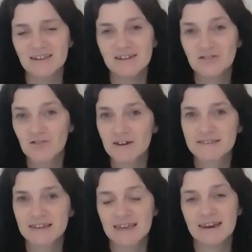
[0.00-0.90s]
and
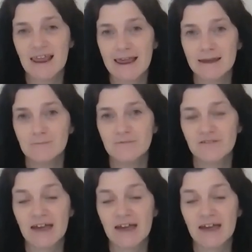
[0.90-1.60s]
trusting in him for